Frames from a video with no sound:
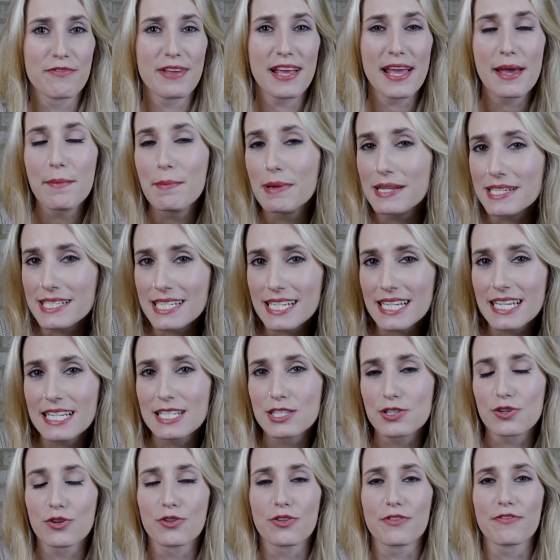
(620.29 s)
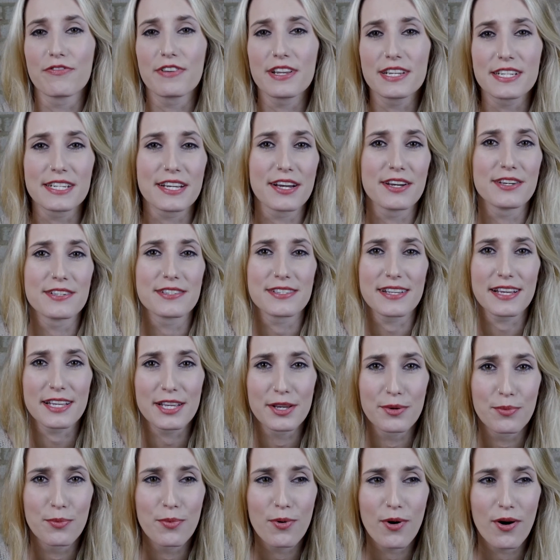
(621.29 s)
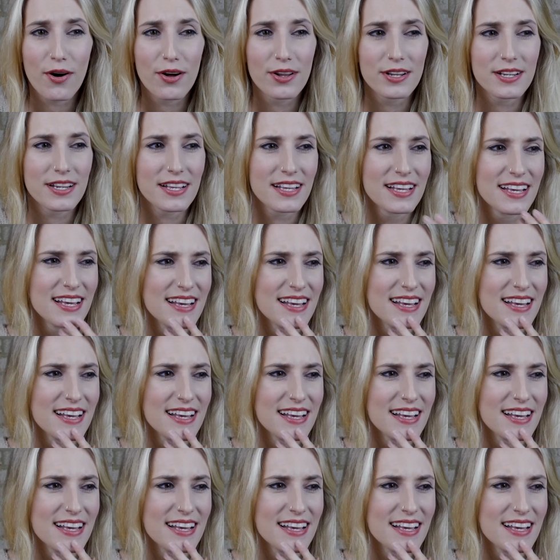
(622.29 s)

images or the videos that you want?